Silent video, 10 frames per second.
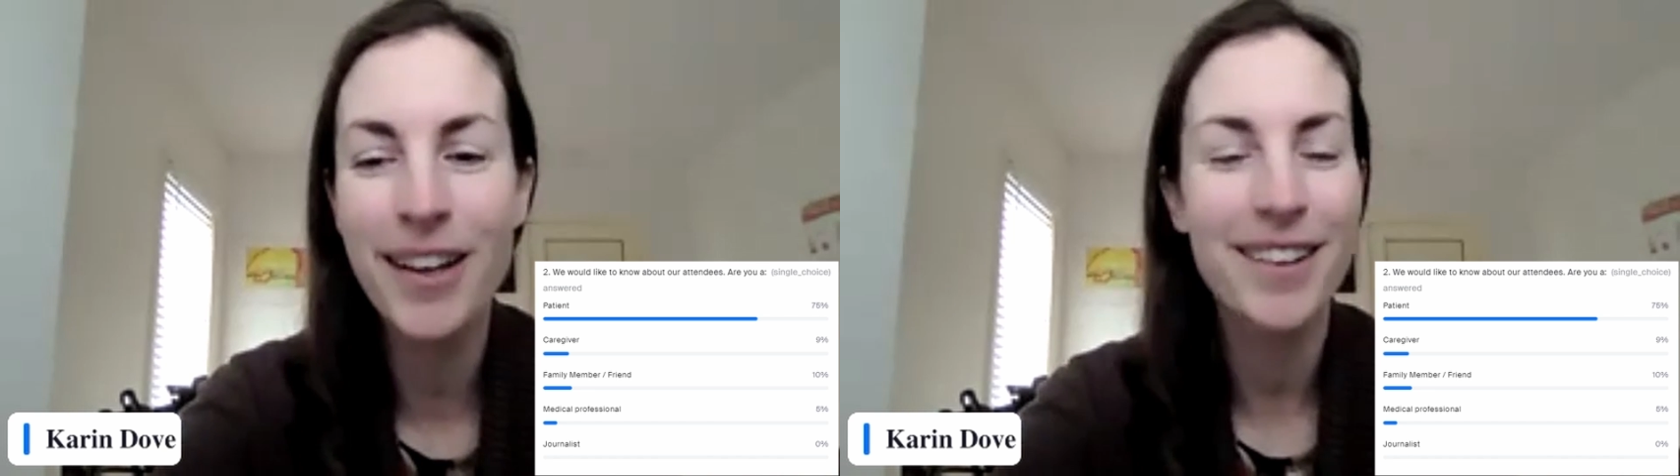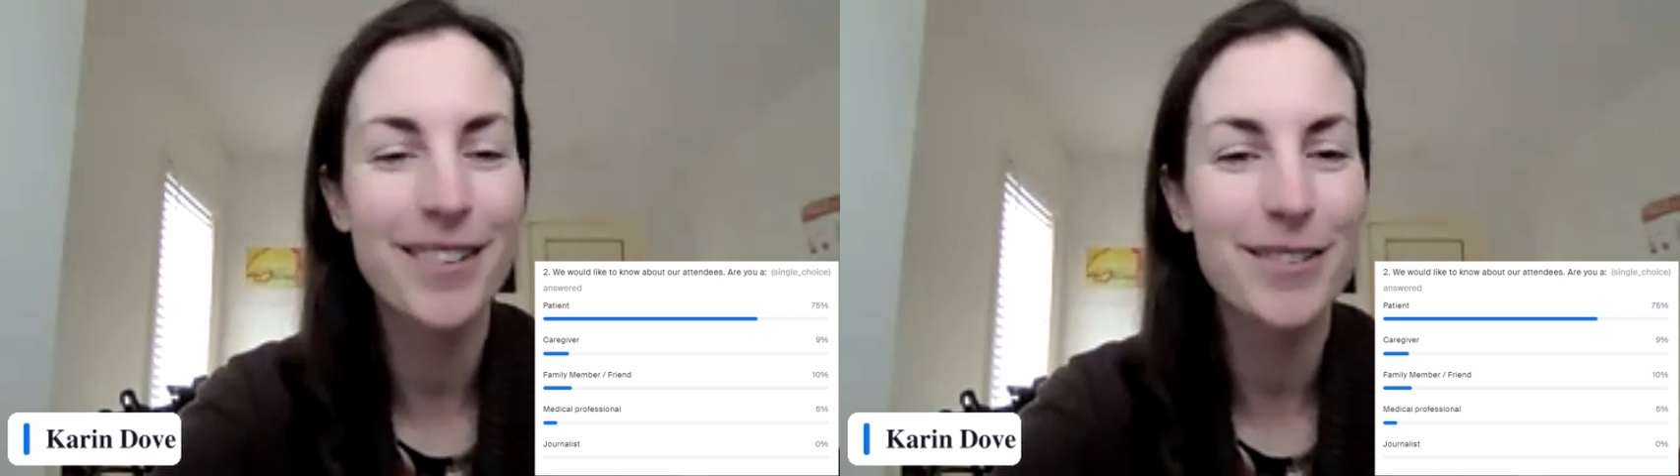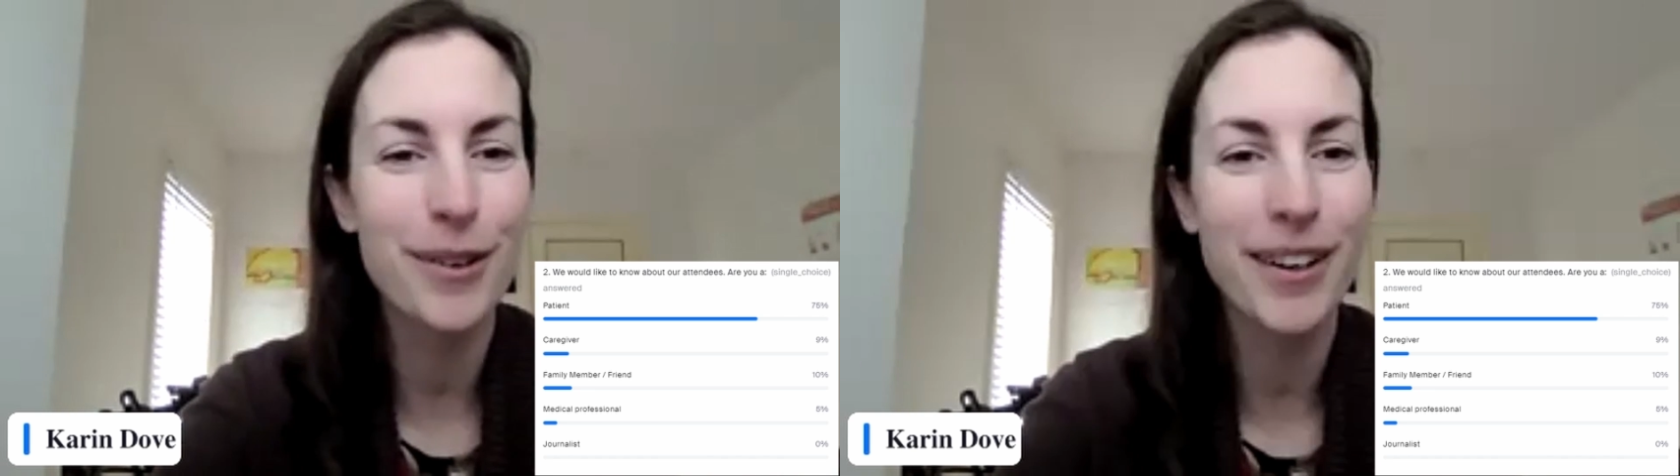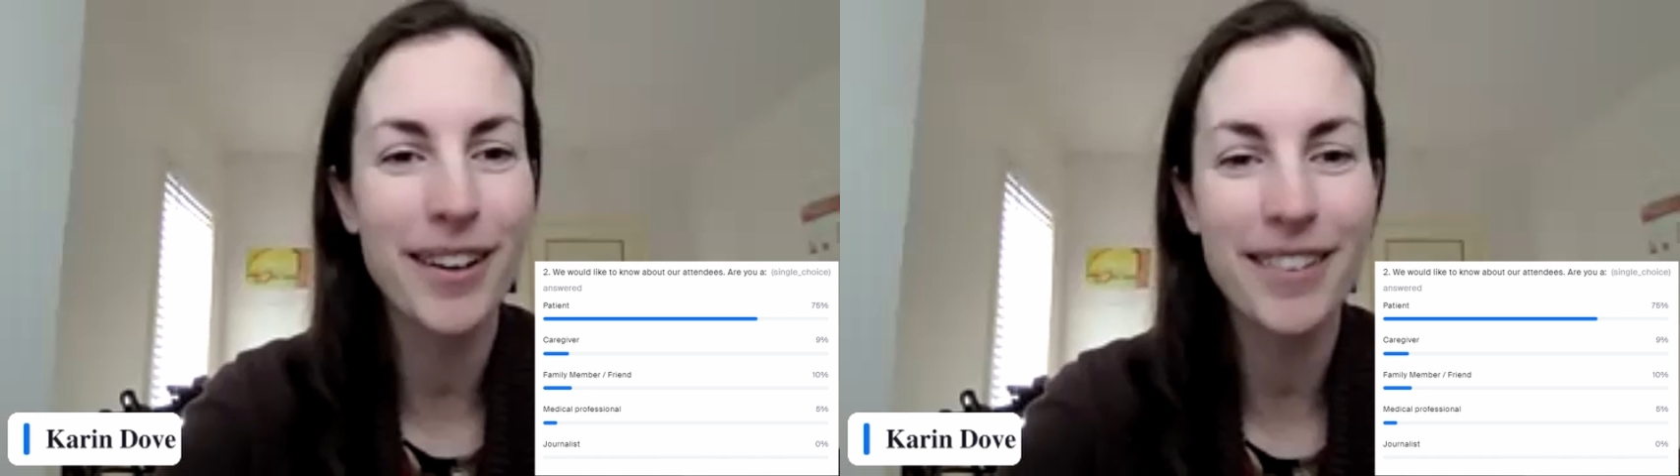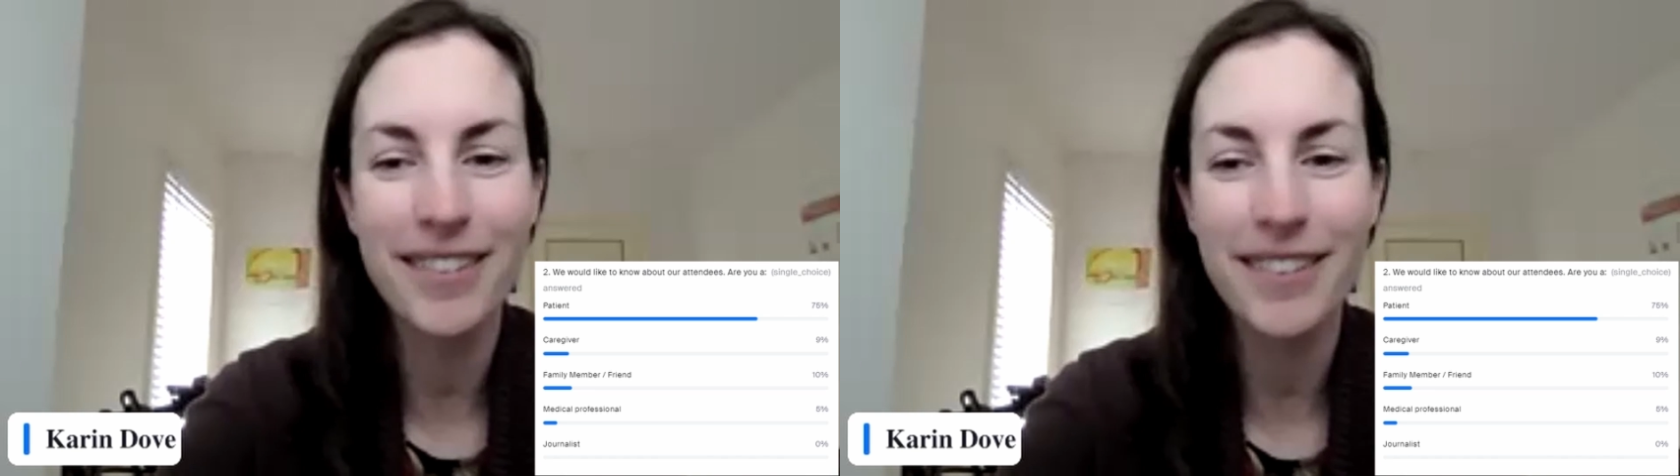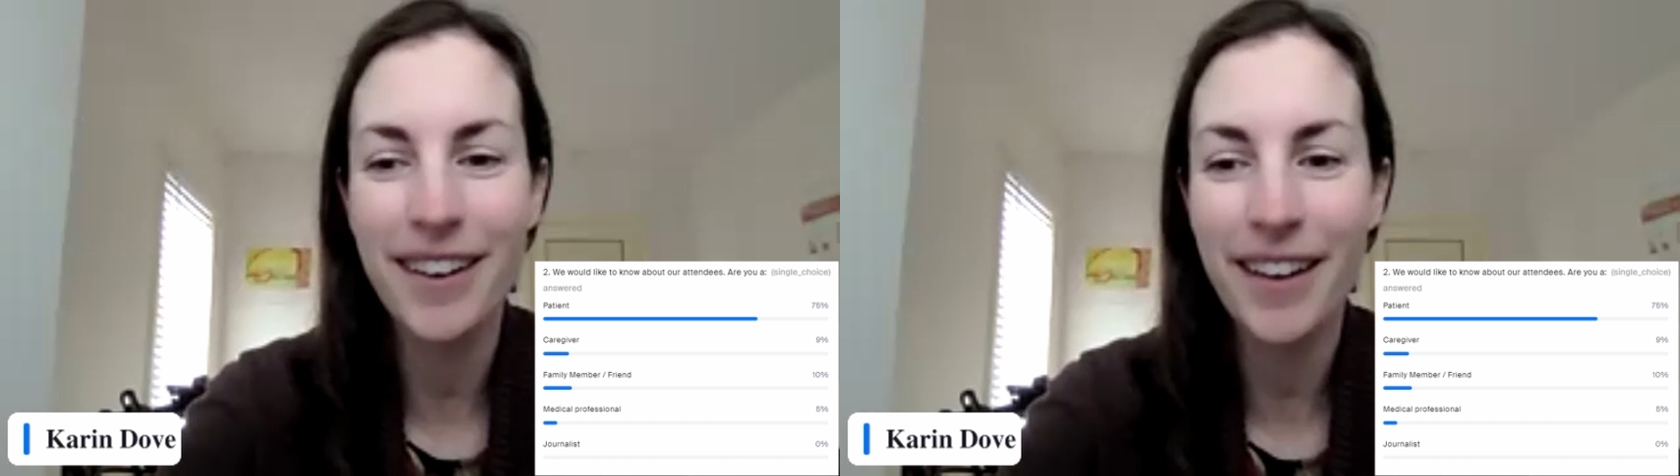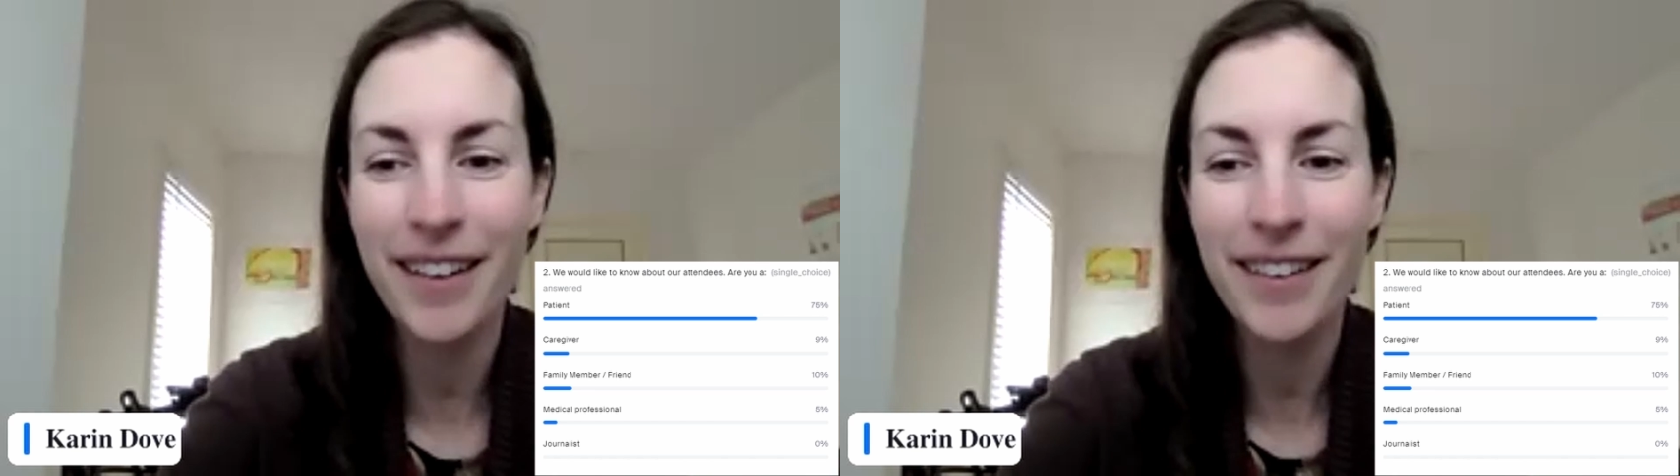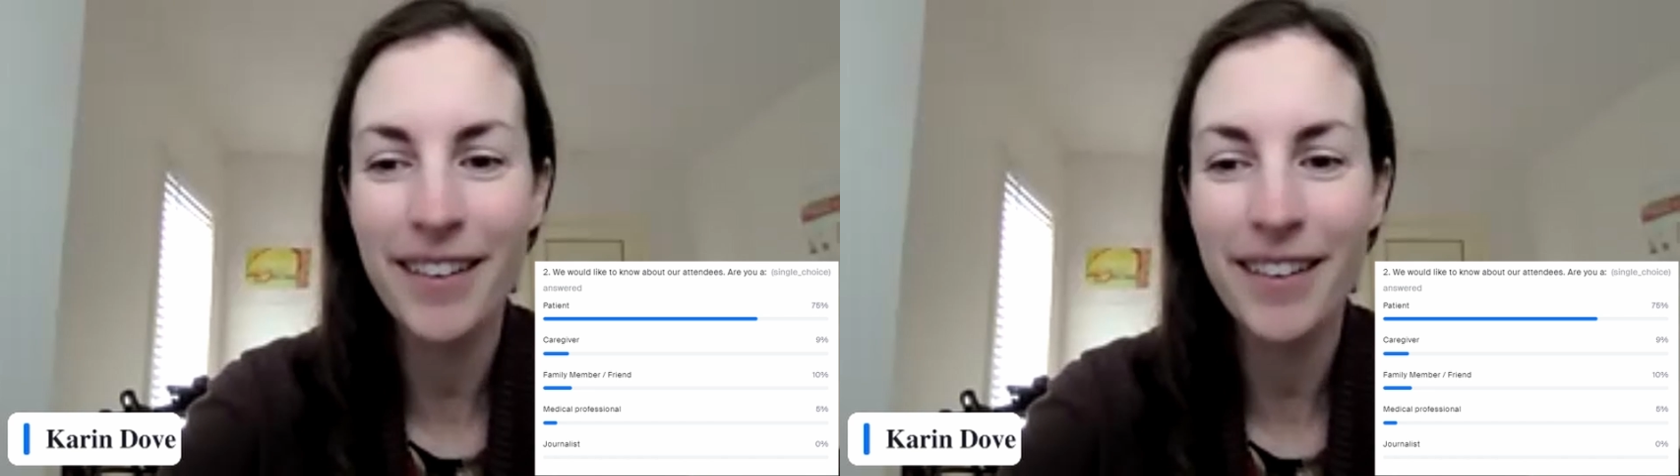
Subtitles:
is joining us today.